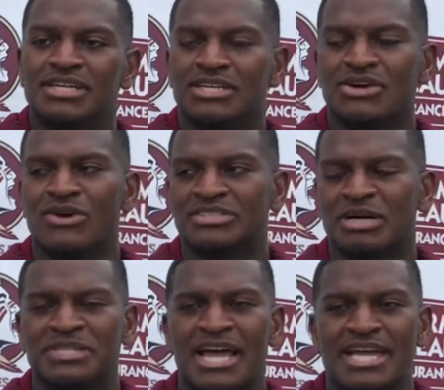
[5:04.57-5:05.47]
You know,
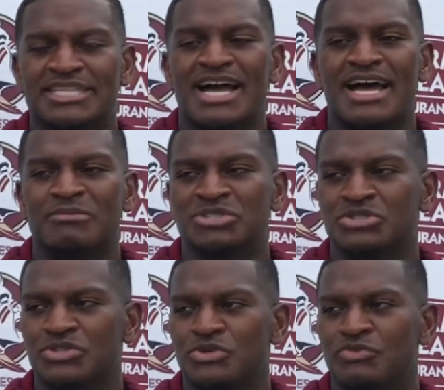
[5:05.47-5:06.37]
sometimes at times
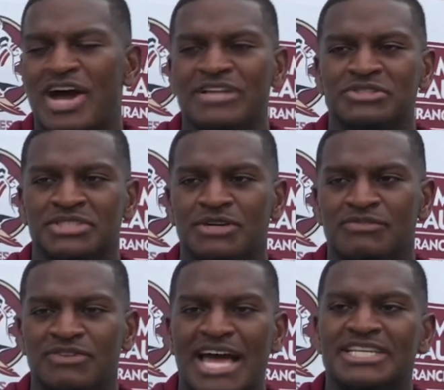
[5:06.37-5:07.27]
you find
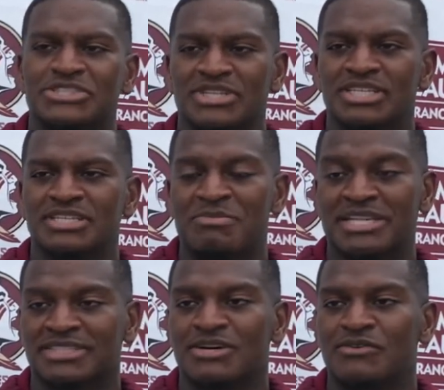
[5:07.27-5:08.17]
yourself, last year at least,
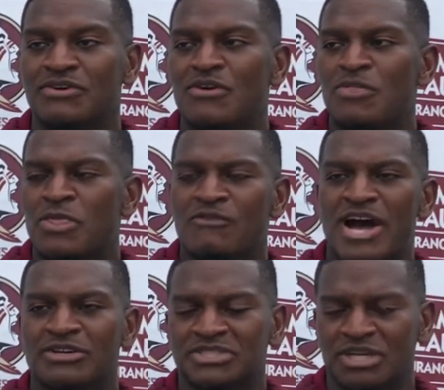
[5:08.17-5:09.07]
myself, you
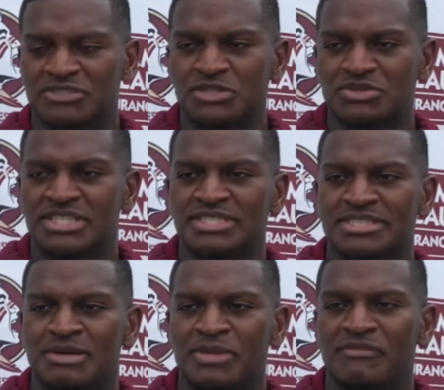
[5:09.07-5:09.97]
found yourself still teaching
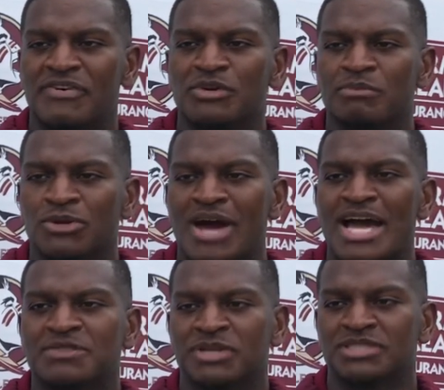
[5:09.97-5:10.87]
some of the fundamental
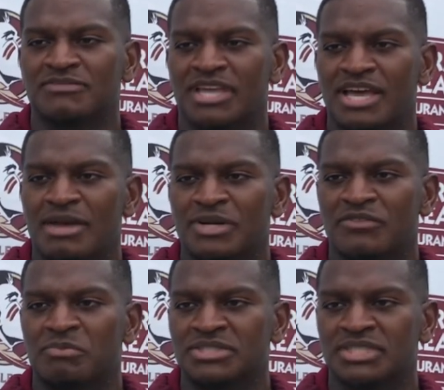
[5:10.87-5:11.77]
aspects of the game and of
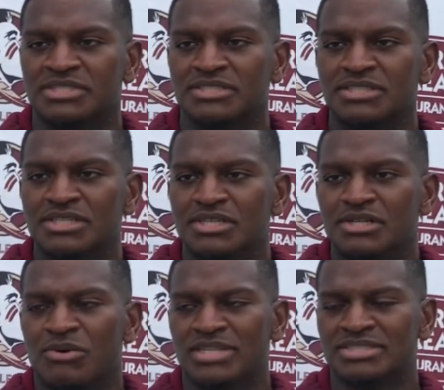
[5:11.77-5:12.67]
the position.
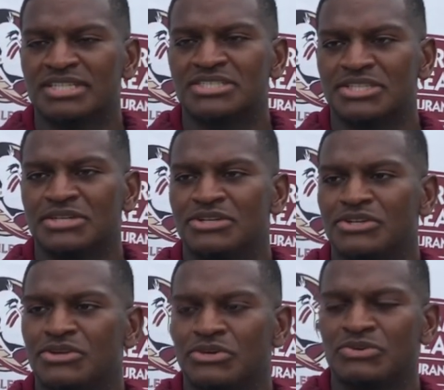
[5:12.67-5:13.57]
Whereas this year,
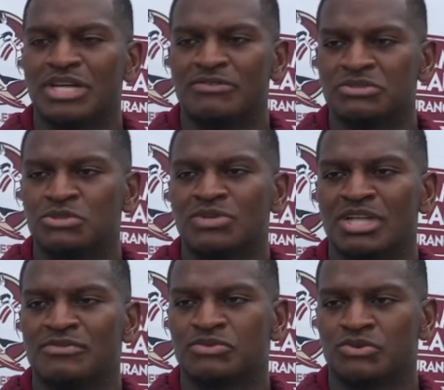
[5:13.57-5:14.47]
you're level two and
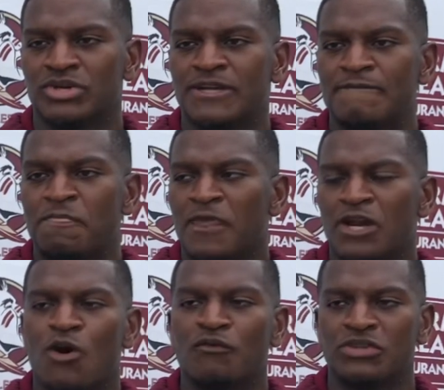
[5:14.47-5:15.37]
level three,
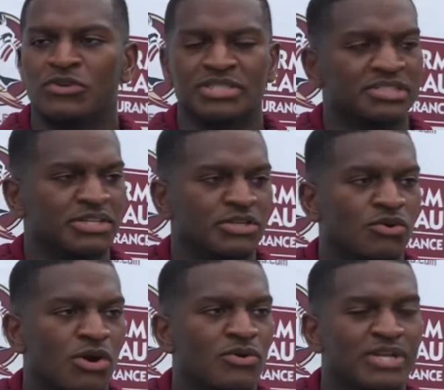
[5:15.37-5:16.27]
and hopefully you continue to
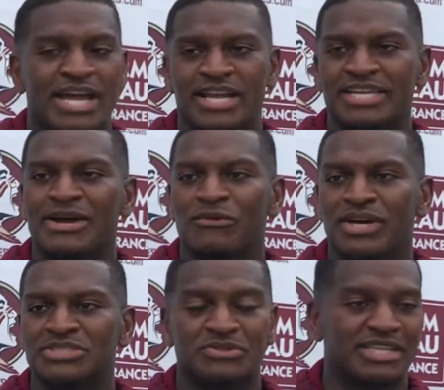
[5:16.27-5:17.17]
grow in that
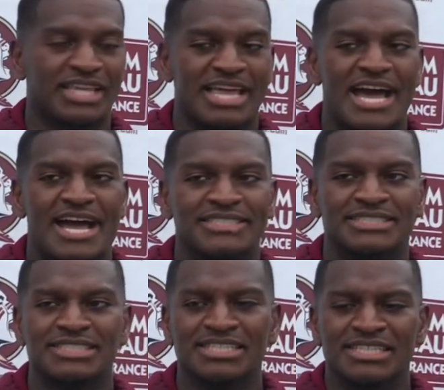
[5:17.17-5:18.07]
way so that the
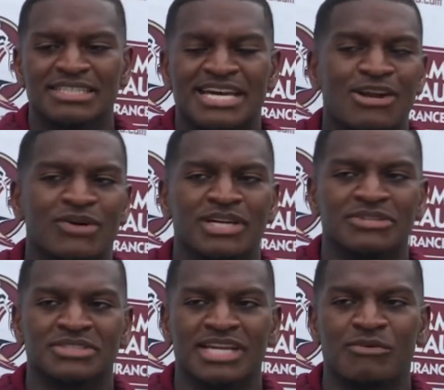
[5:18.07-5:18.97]
guys not only
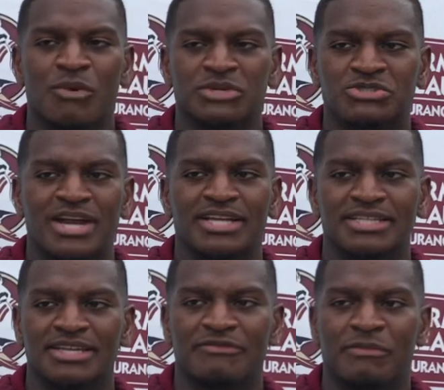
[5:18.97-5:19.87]
understand what we're trying to
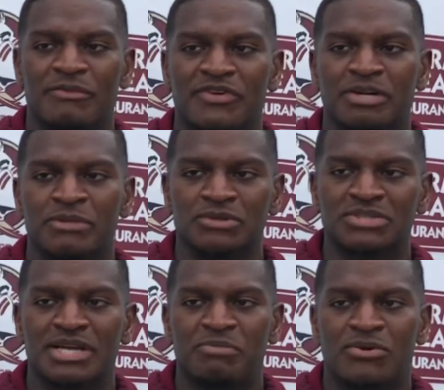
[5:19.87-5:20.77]
get done from a fundamental
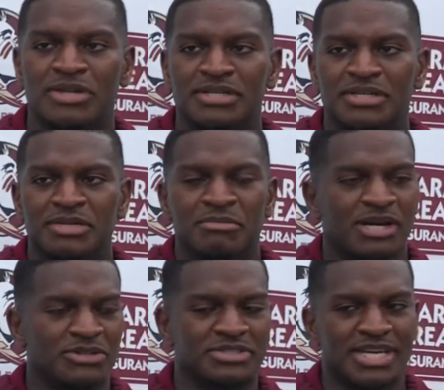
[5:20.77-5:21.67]
standpoint, but
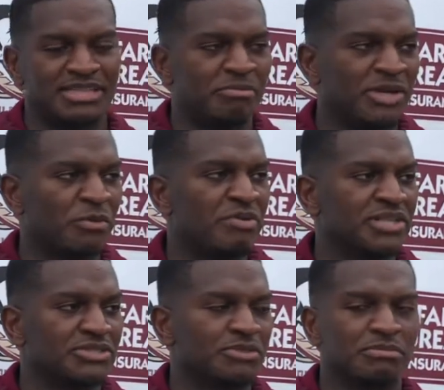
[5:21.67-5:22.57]
understand the bigger
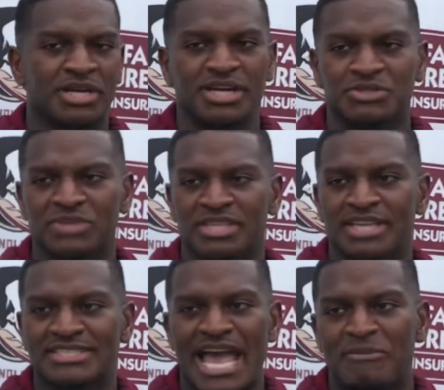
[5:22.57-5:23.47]
picture, because when
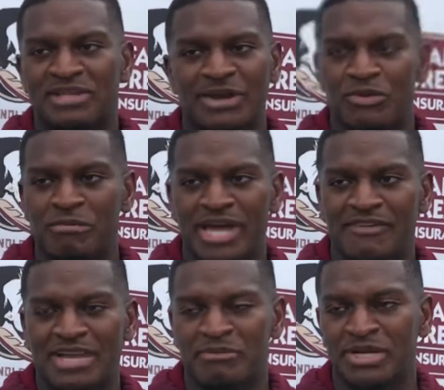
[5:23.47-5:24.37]
things happen that we may
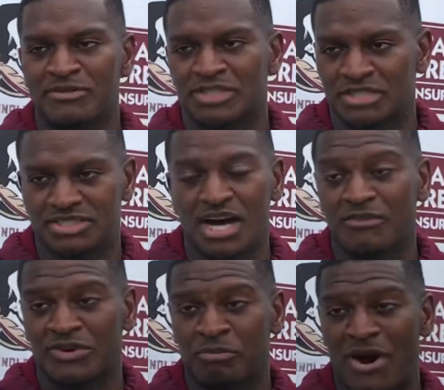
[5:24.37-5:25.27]
have not been able to
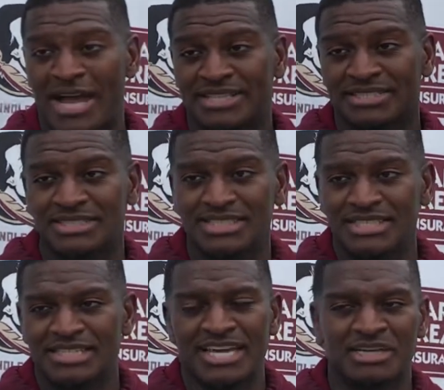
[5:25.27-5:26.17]
cover in practice,
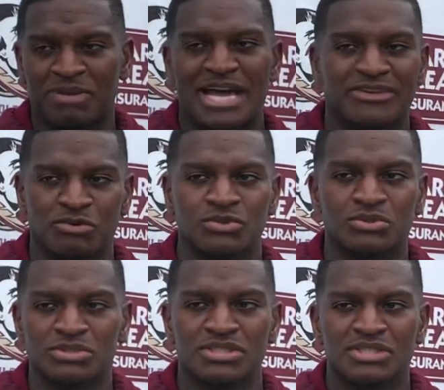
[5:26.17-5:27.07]
they can apply their
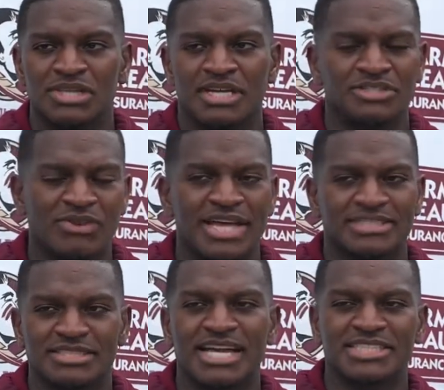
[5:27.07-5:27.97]
rules. And so
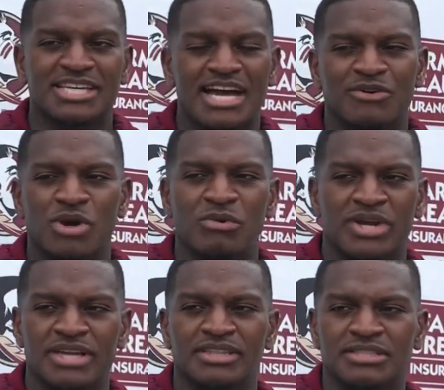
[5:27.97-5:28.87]
that's kind of where we're
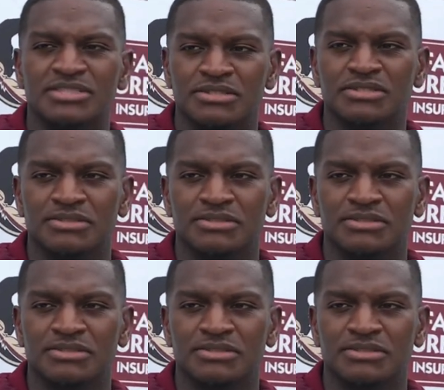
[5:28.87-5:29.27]
headed this year.